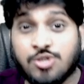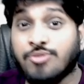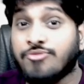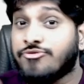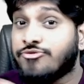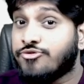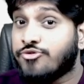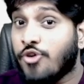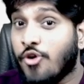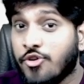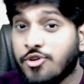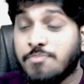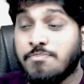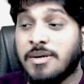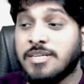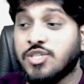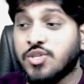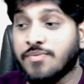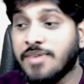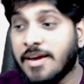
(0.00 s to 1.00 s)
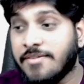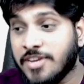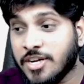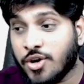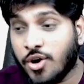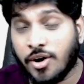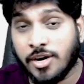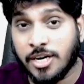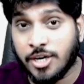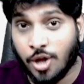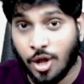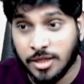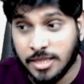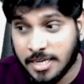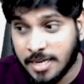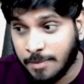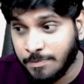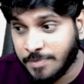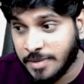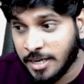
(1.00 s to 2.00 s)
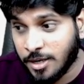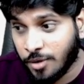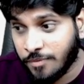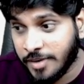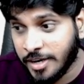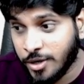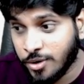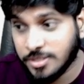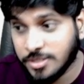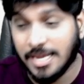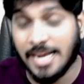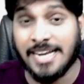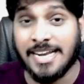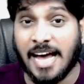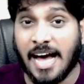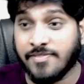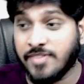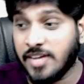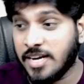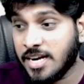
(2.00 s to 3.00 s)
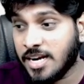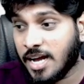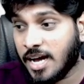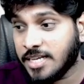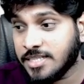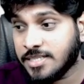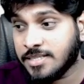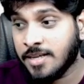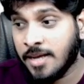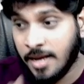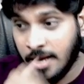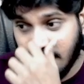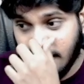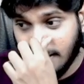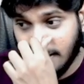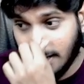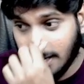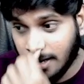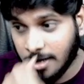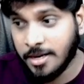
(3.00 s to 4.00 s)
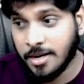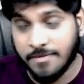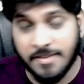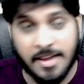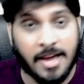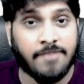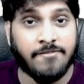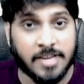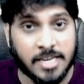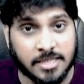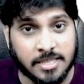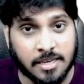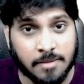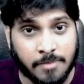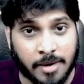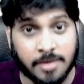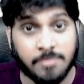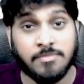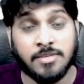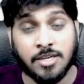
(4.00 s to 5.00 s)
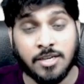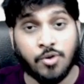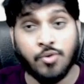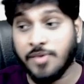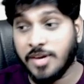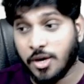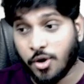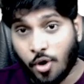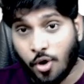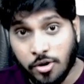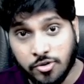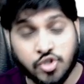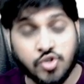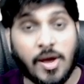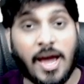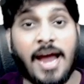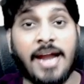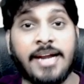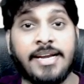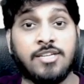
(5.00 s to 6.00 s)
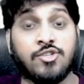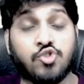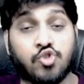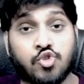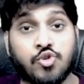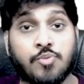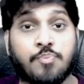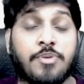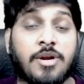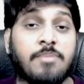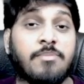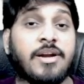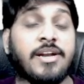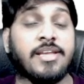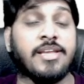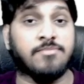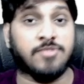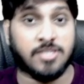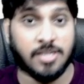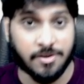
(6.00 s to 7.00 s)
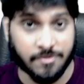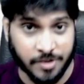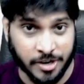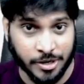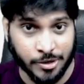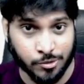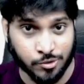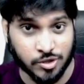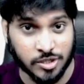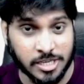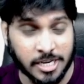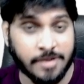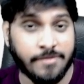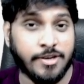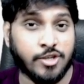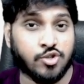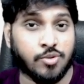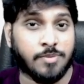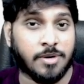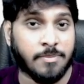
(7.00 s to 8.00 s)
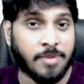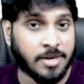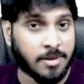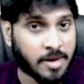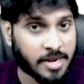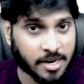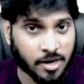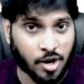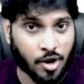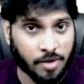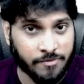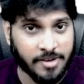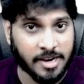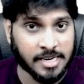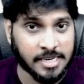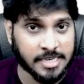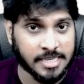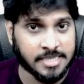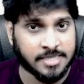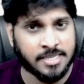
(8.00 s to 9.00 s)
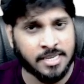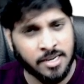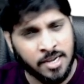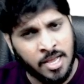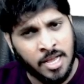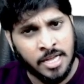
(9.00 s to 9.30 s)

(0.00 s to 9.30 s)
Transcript: 4 months, we have recorded all the company law videos and other laws. Earlier we have Vikita madam. Now we are also adding Subramaniam sir videos. DV Subramaniam, our law faculty, is there.